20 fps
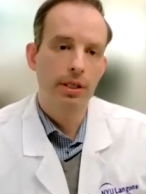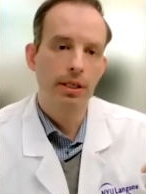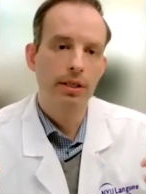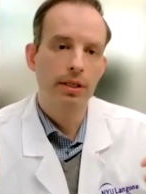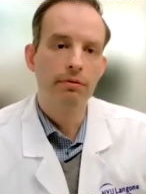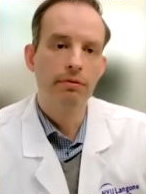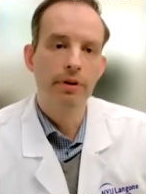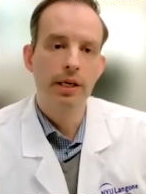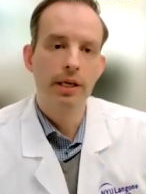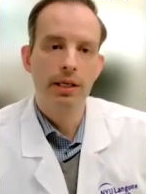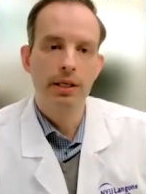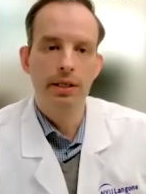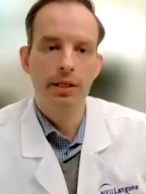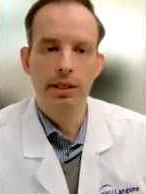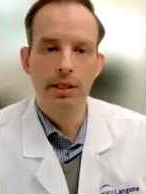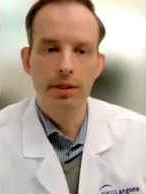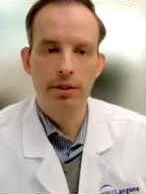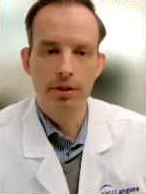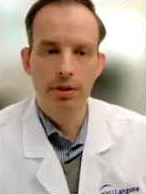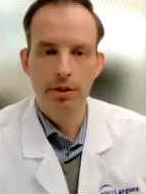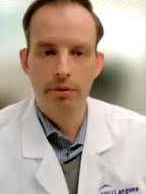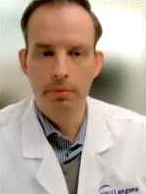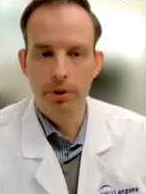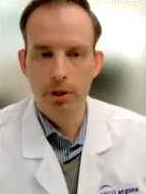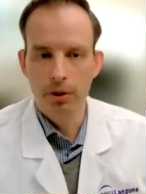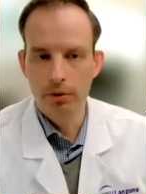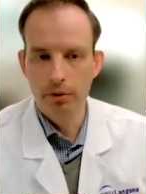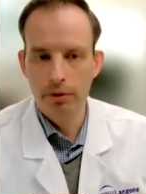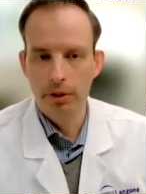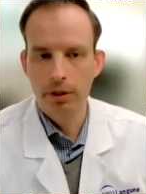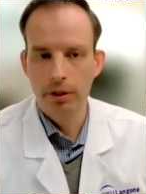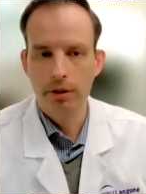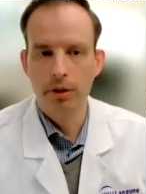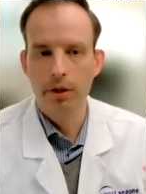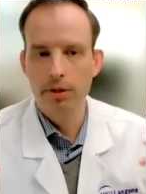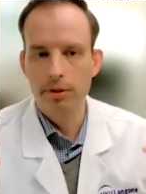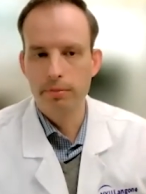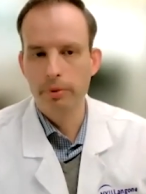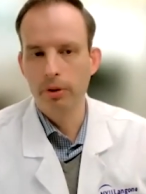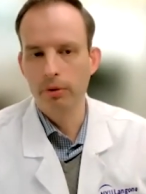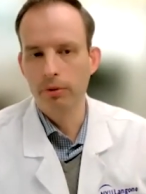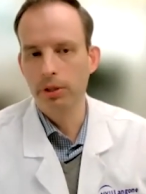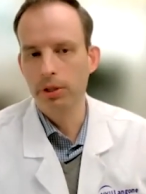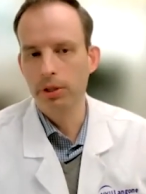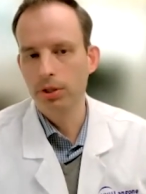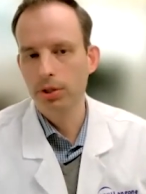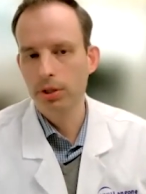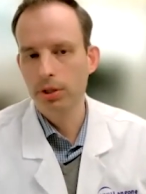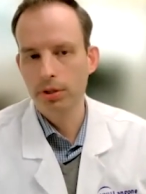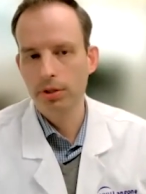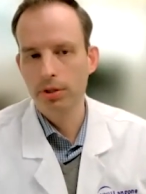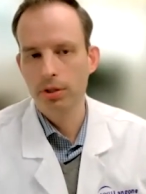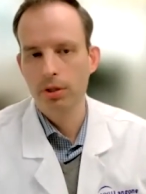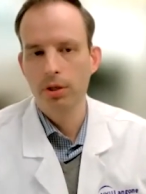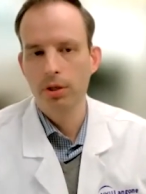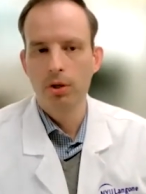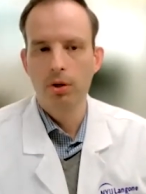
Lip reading: invade into the bone and cause bone lesions,